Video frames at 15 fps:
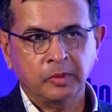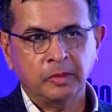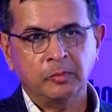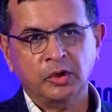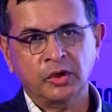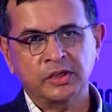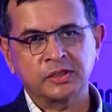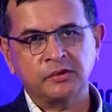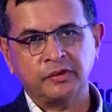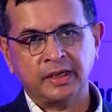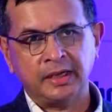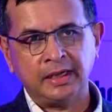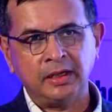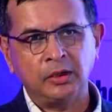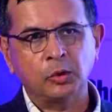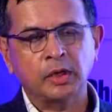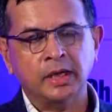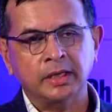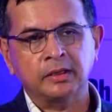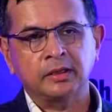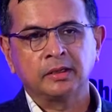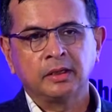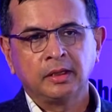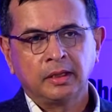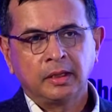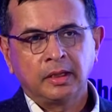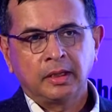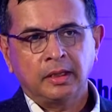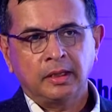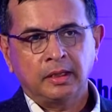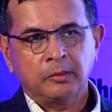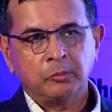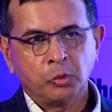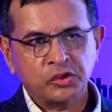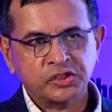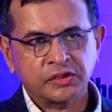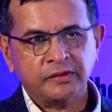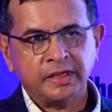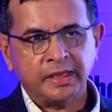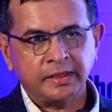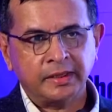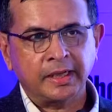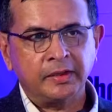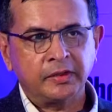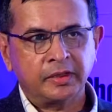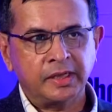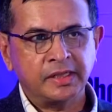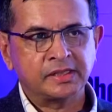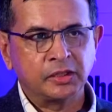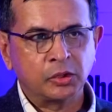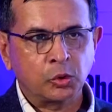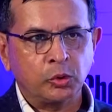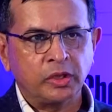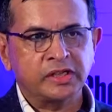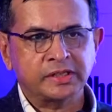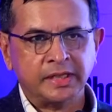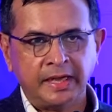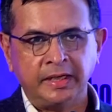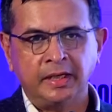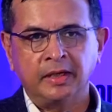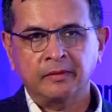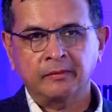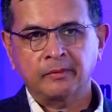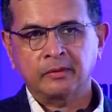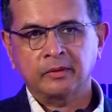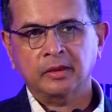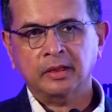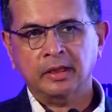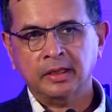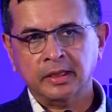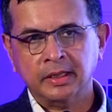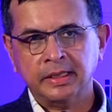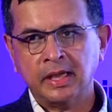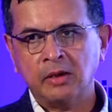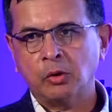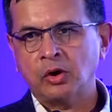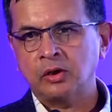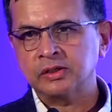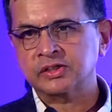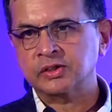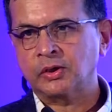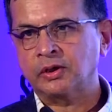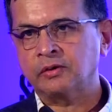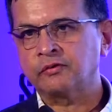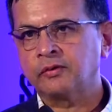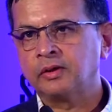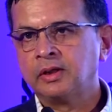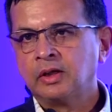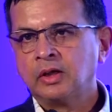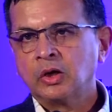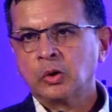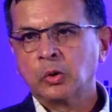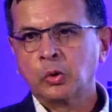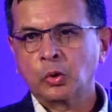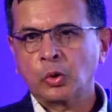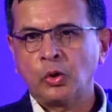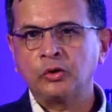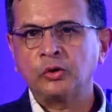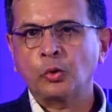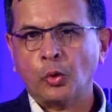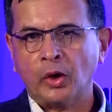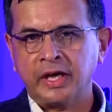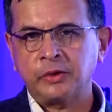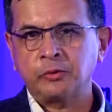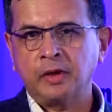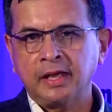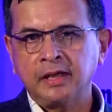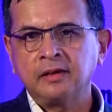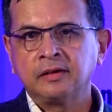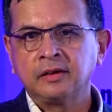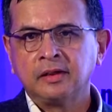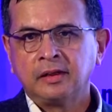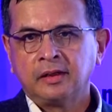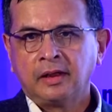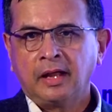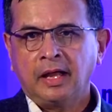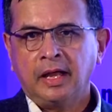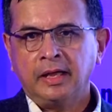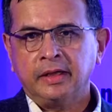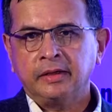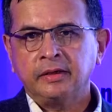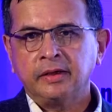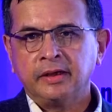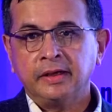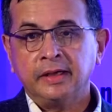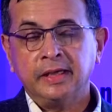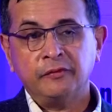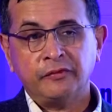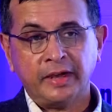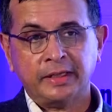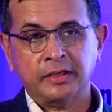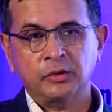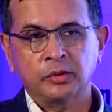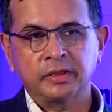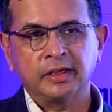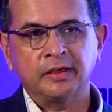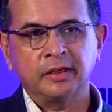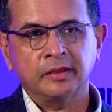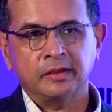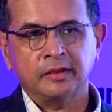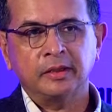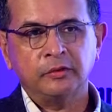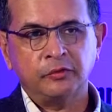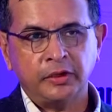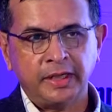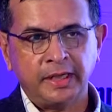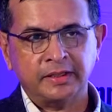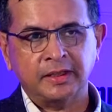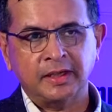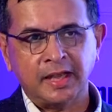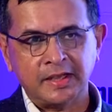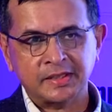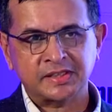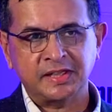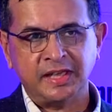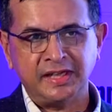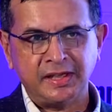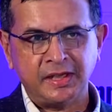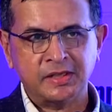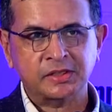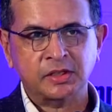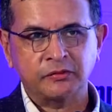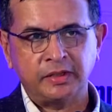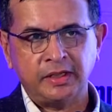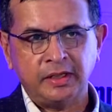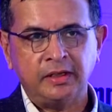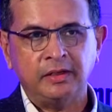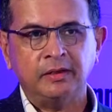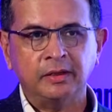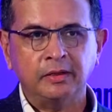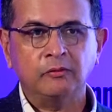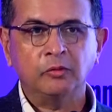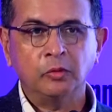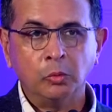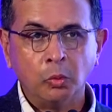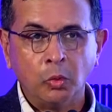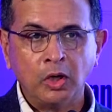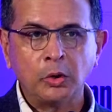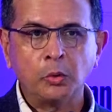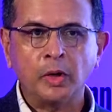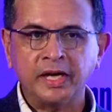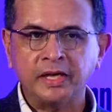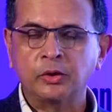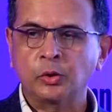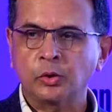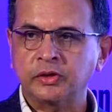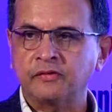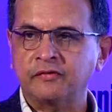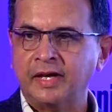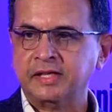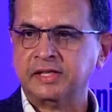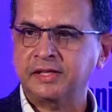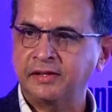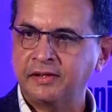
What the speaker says: Because if you really look at most of the other countries, including China, they've all sort of grown quite well. And in fact, if you take the last 10 years of the worldwide growth of fashion